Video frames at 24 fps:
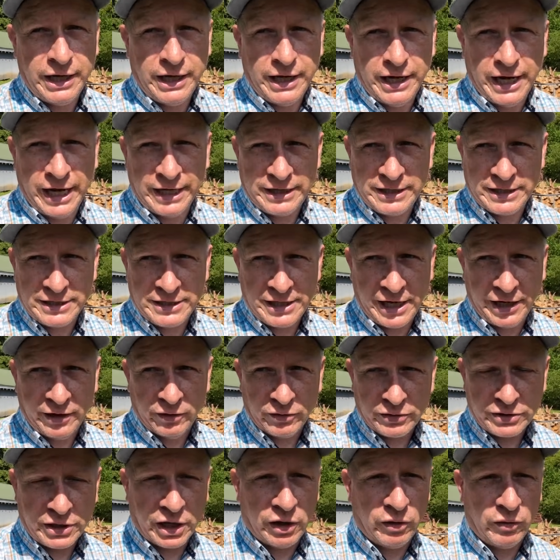at the sale.
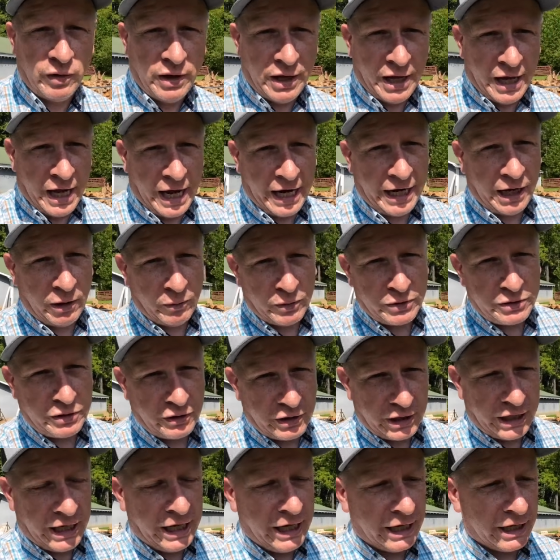So hang out with us till
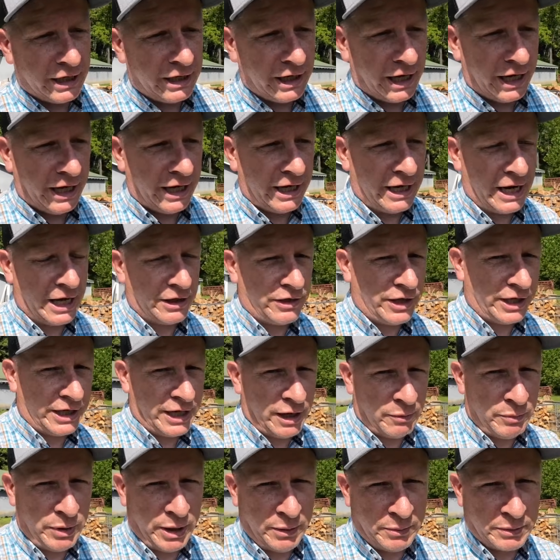the end, and I think I'll
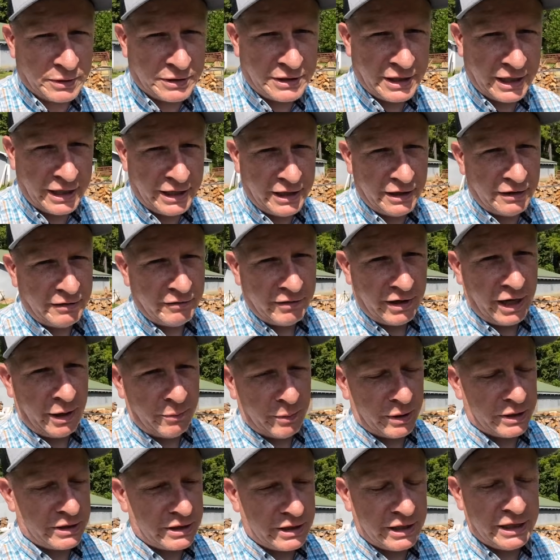be able to tell you how
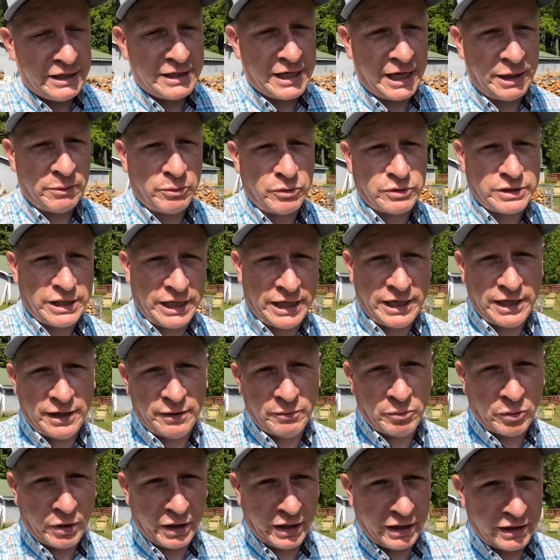much these animals ended up
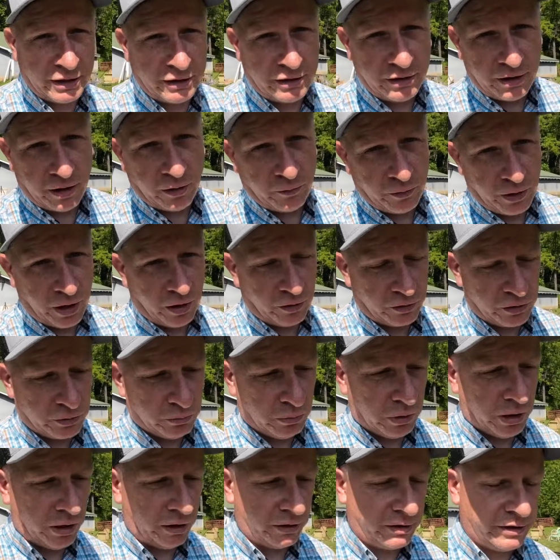bringing on the auction
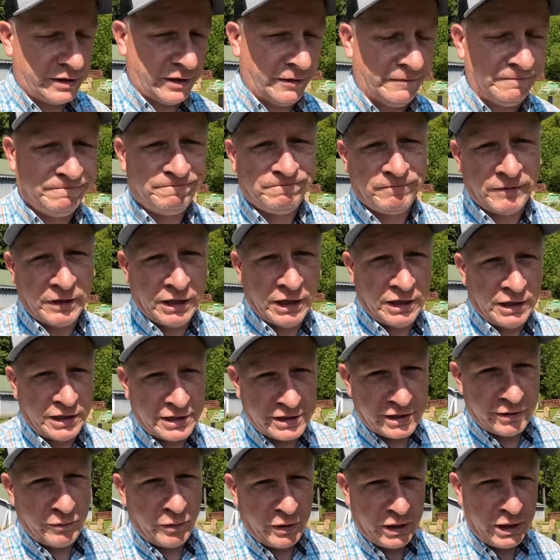block. So let's
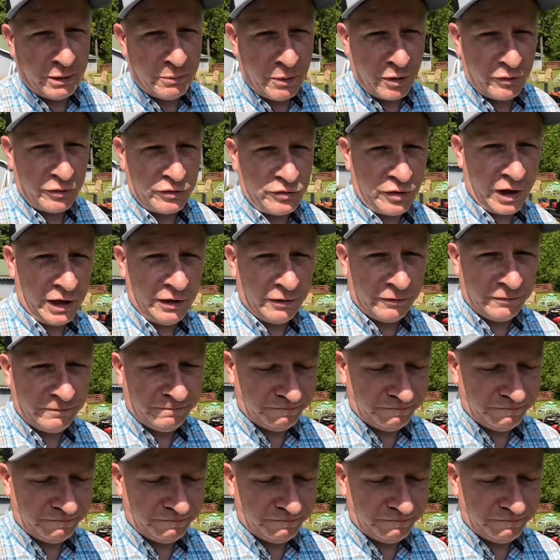see if we can get them on the trailer.